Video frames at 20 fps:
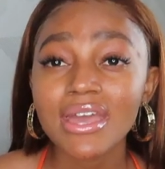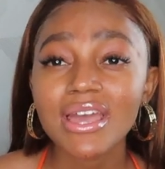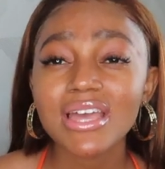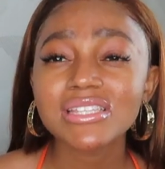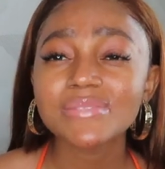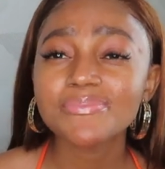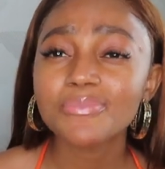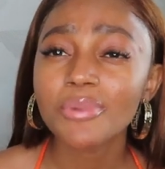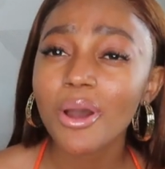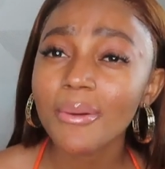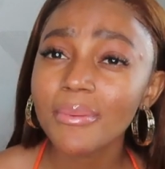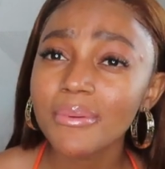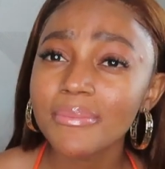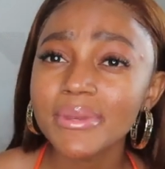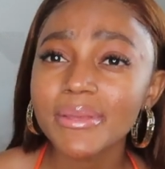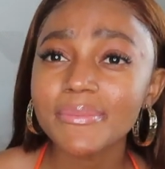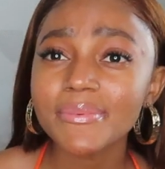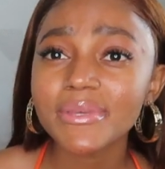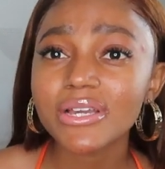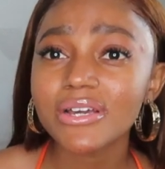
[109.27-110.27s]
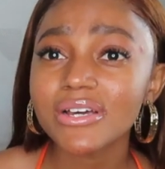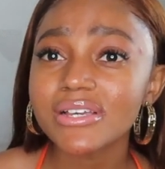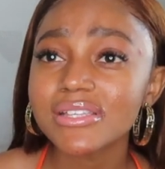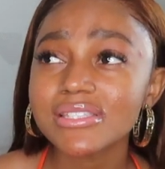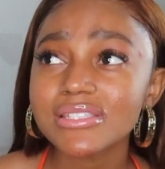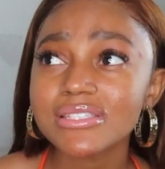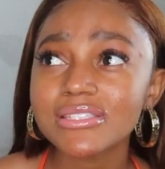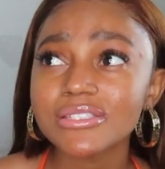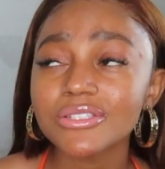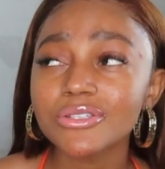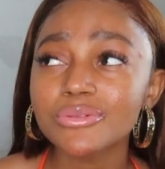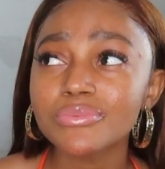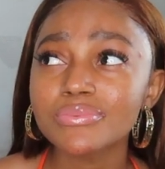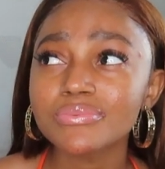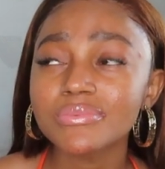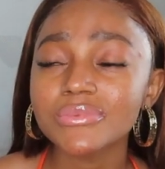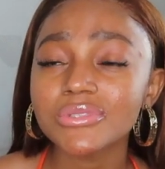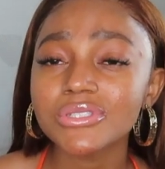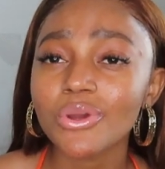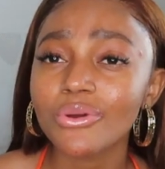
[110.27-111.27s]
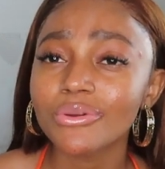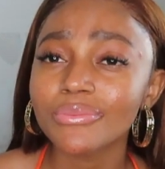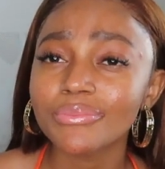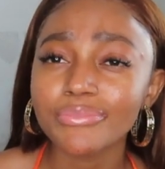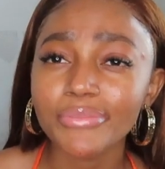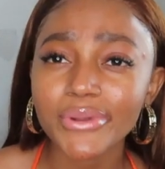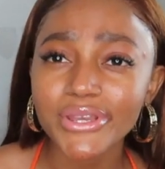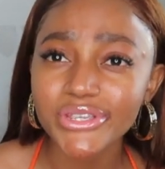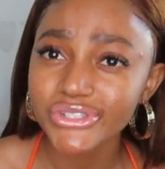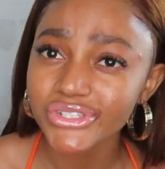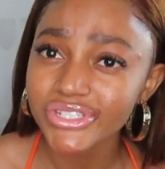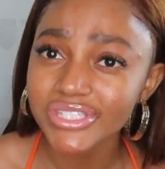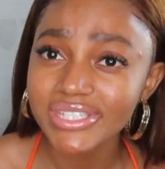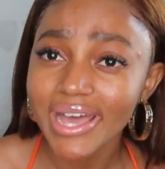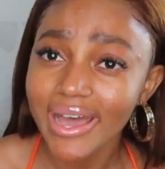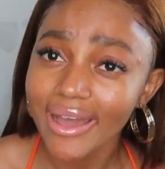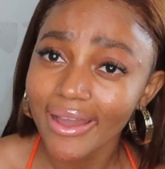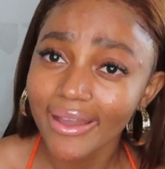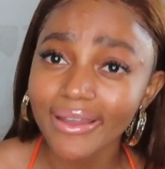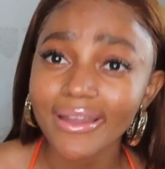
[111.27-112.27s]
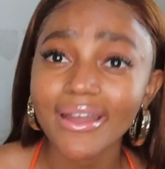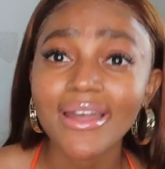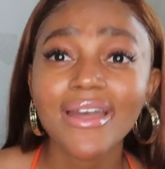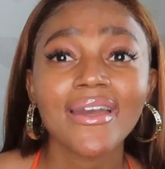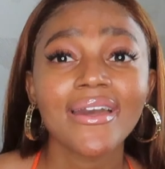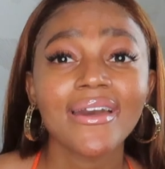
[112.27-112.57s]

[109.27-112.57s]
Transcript: it's probably because you don't brush your tongue,